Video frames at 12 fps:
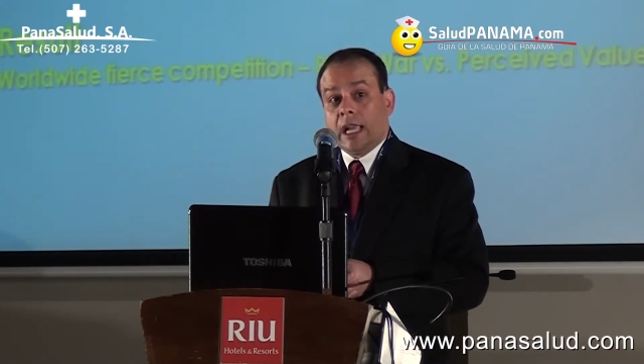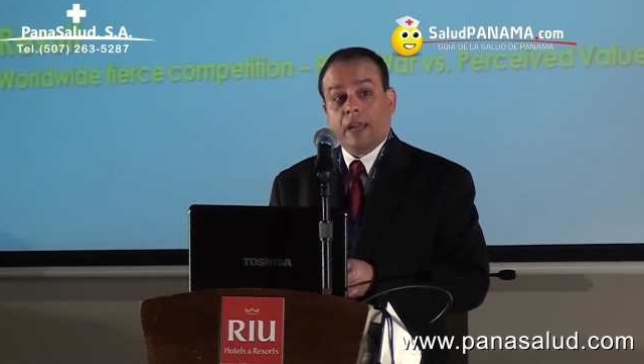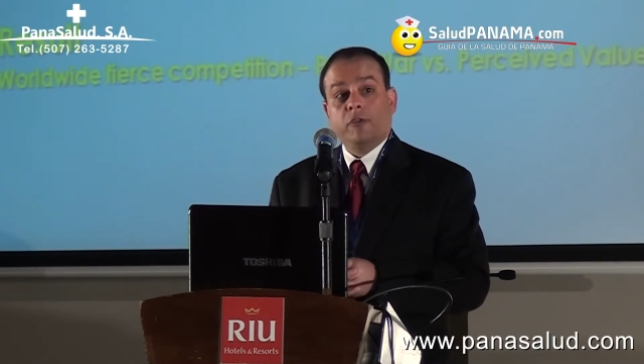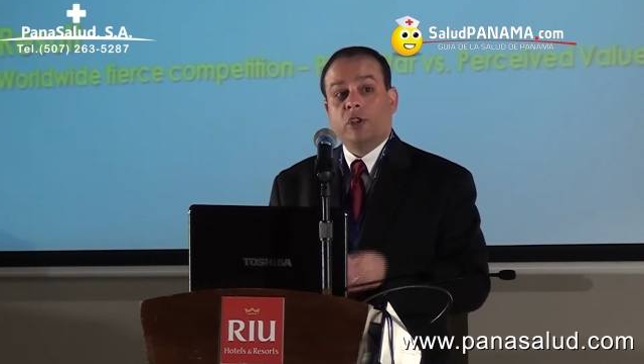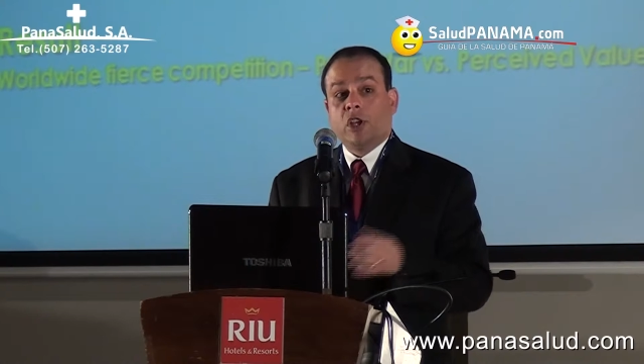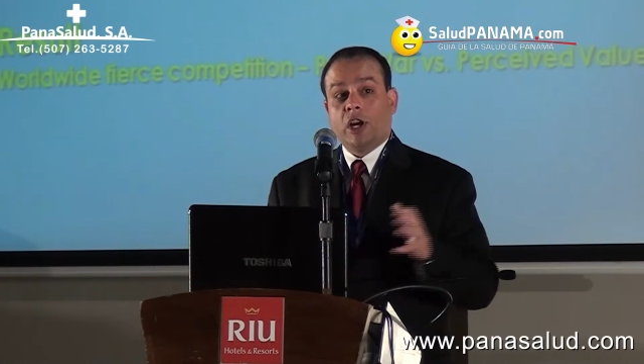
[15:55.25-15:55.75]

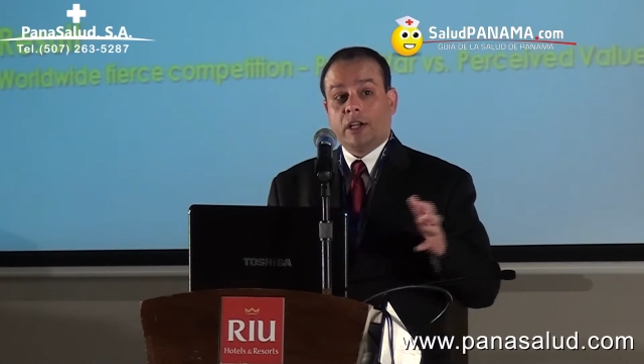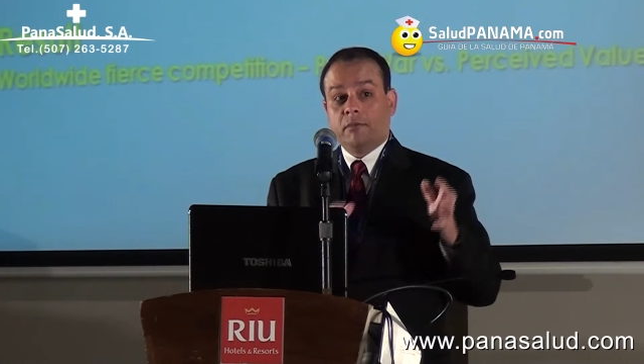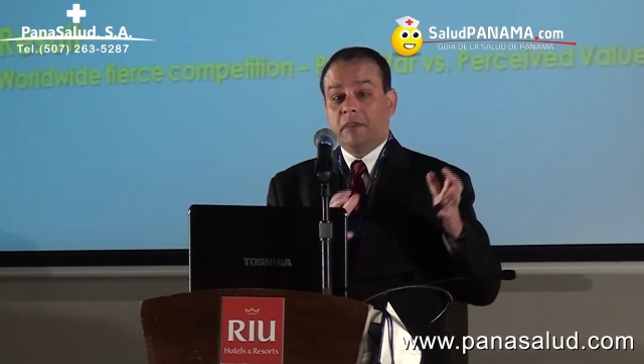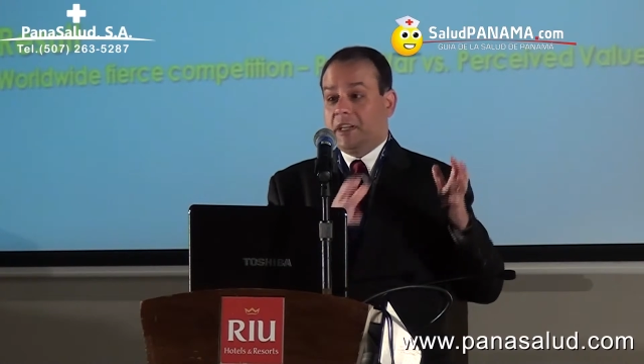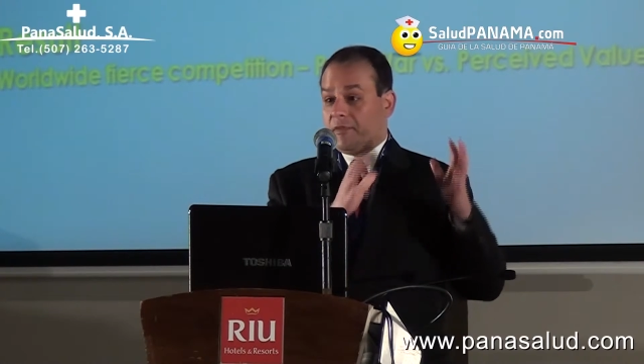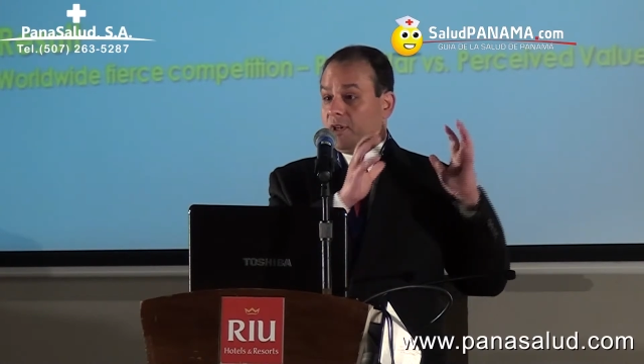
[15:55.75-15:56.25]
and we
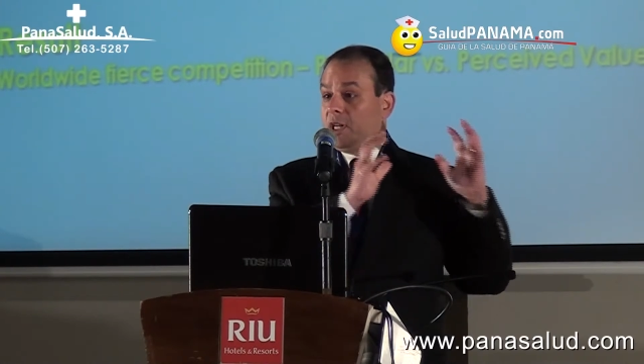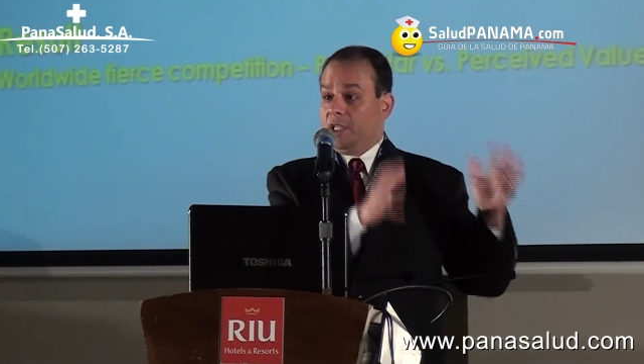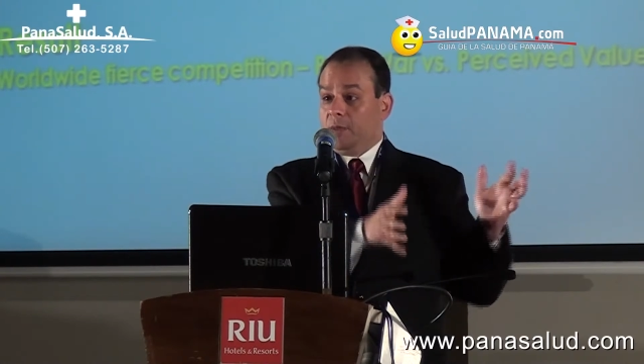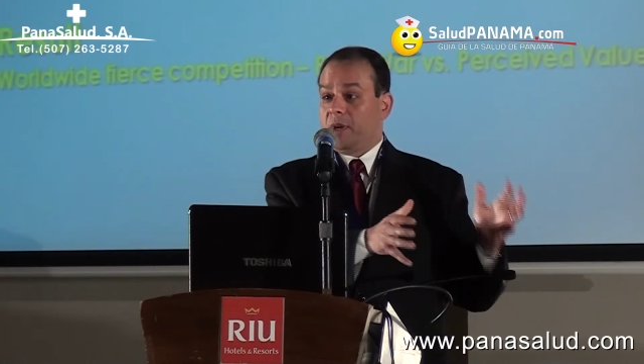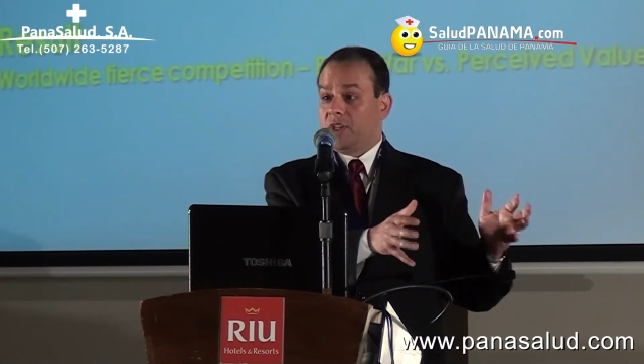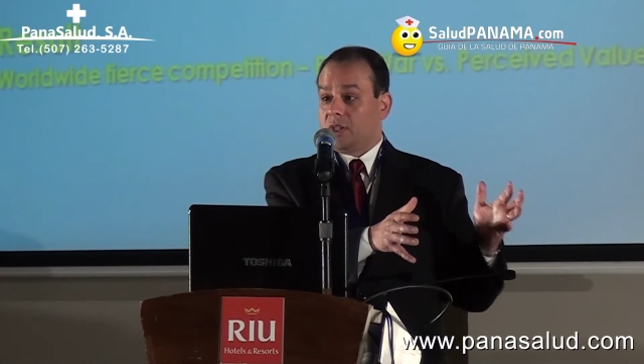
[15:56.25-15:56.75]
thought definitely
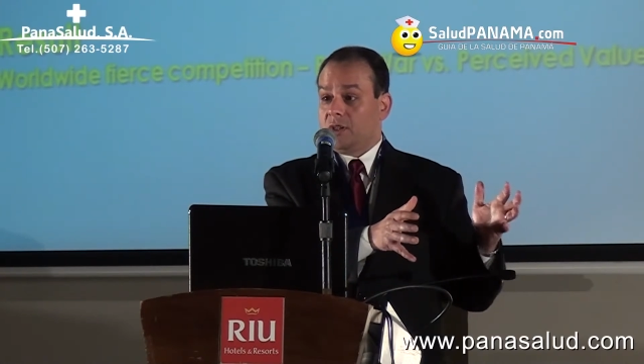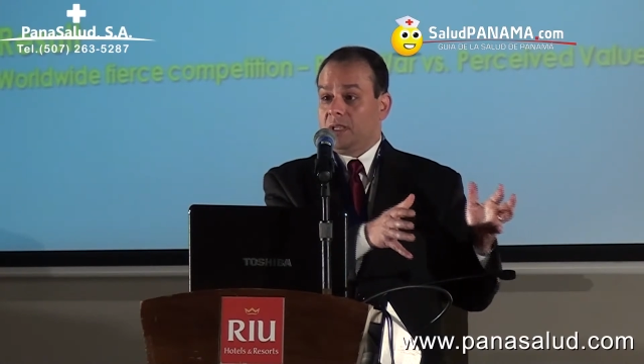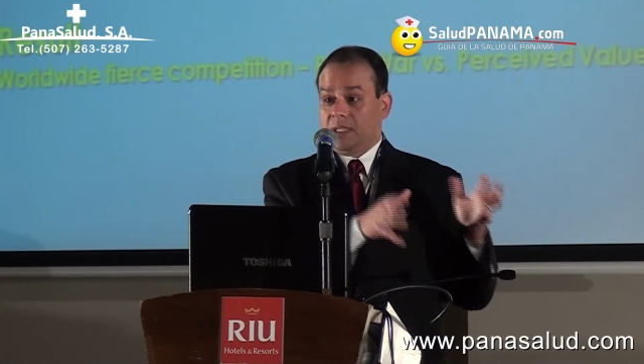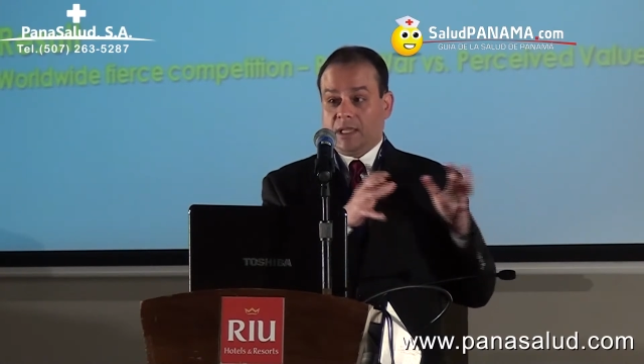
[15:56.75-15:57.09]
the patient,